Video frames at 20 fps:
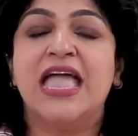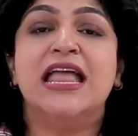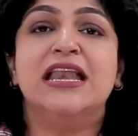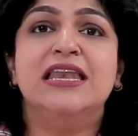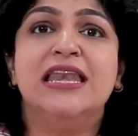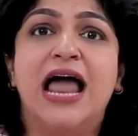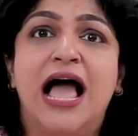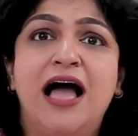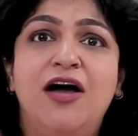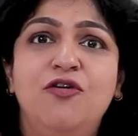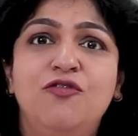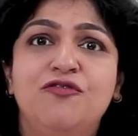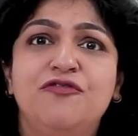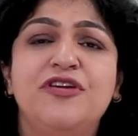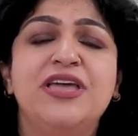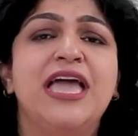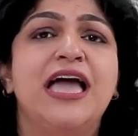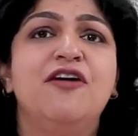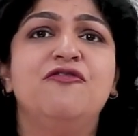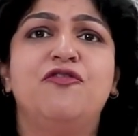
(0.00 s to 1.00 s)
Now we
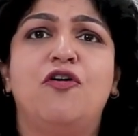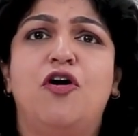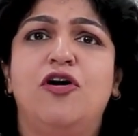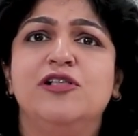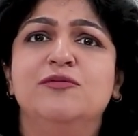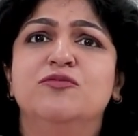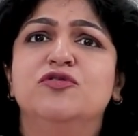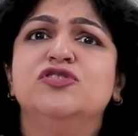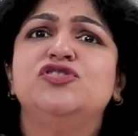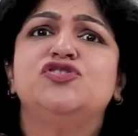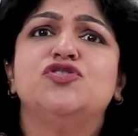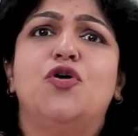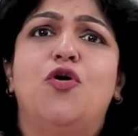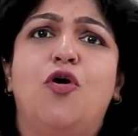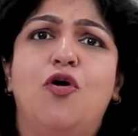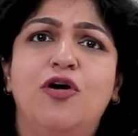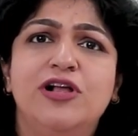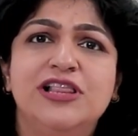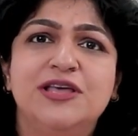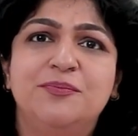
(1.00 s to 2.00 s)
have almost
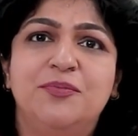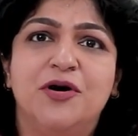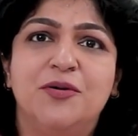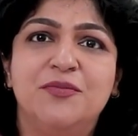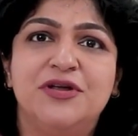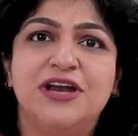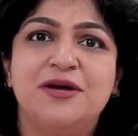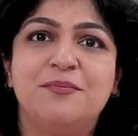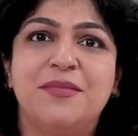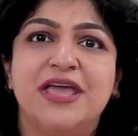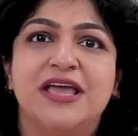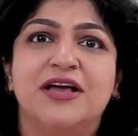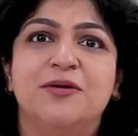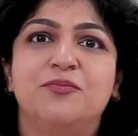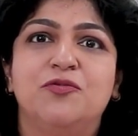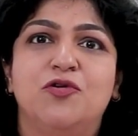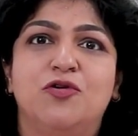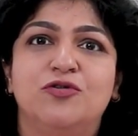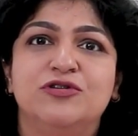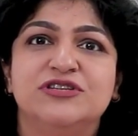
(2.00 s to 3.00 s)
all the permanent
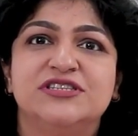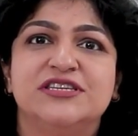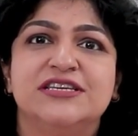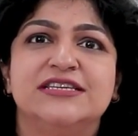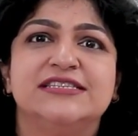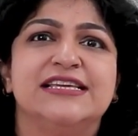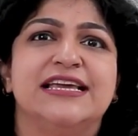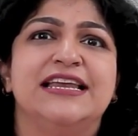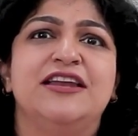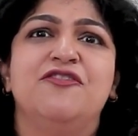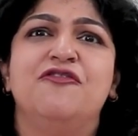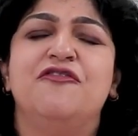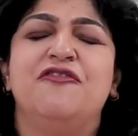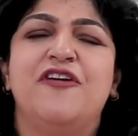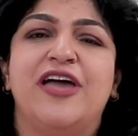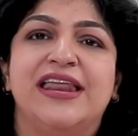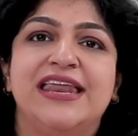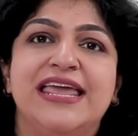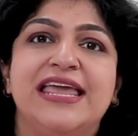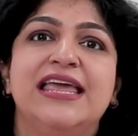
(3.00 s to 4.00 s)
makeup courses in a
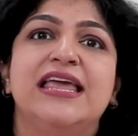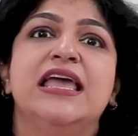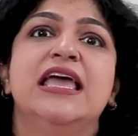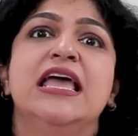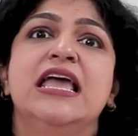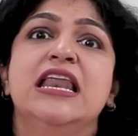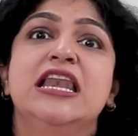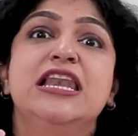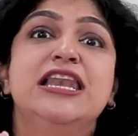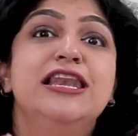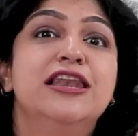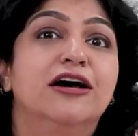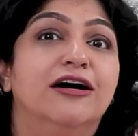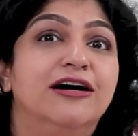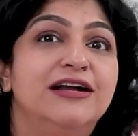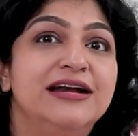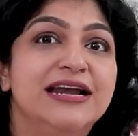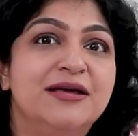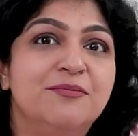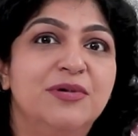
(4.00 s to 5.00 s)
very
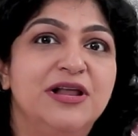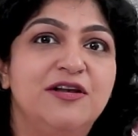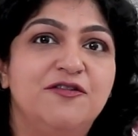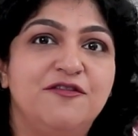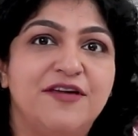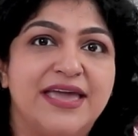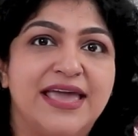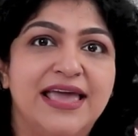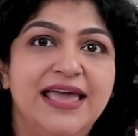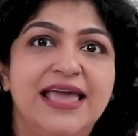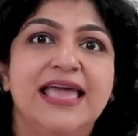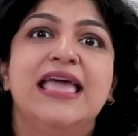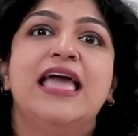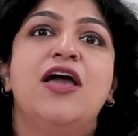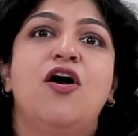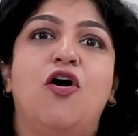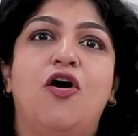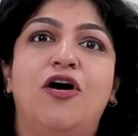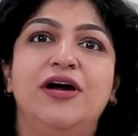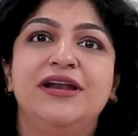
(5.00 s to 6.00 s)
learnable way
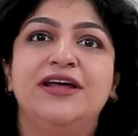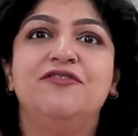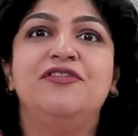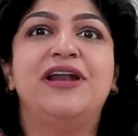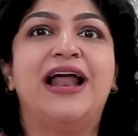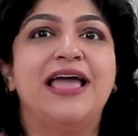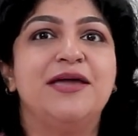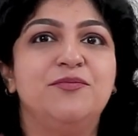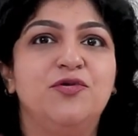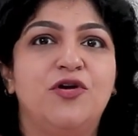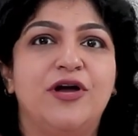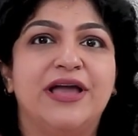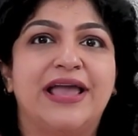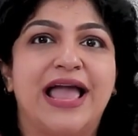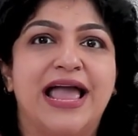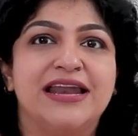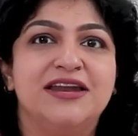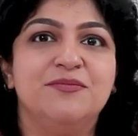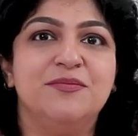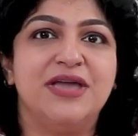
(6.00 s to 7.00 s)
on our Eyebrow
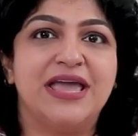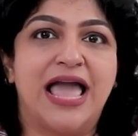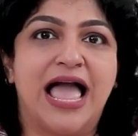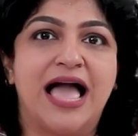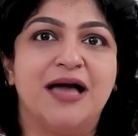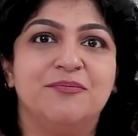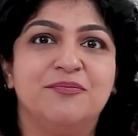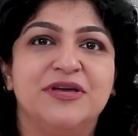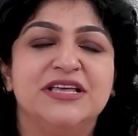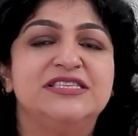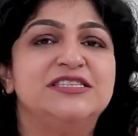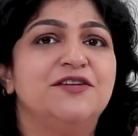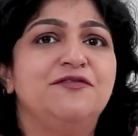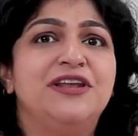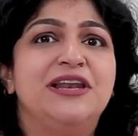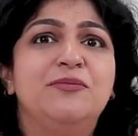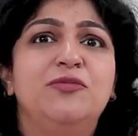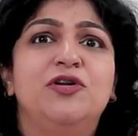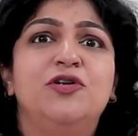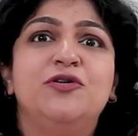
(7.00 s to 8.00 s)
Academy app. It's
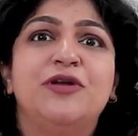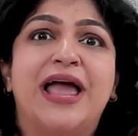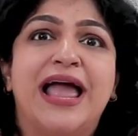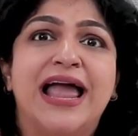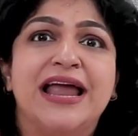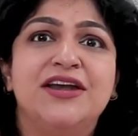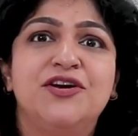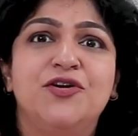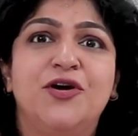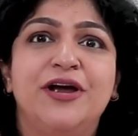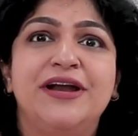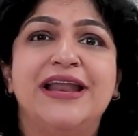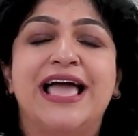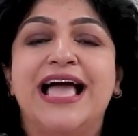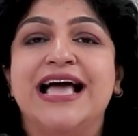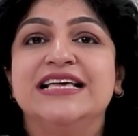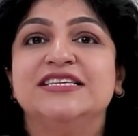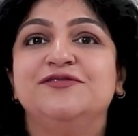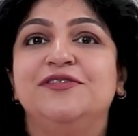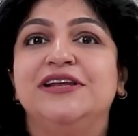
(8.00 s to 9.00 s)
available on Android
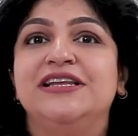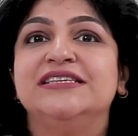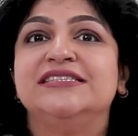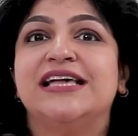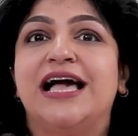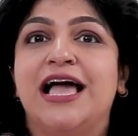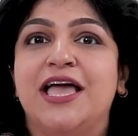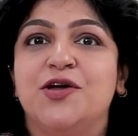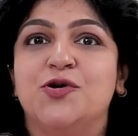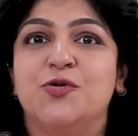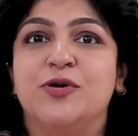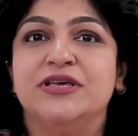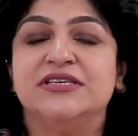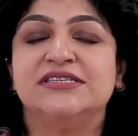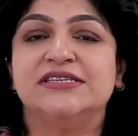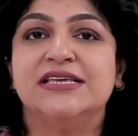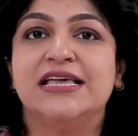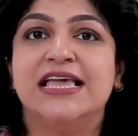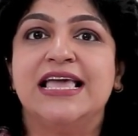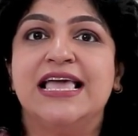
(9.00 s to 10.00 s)
as well as iOS.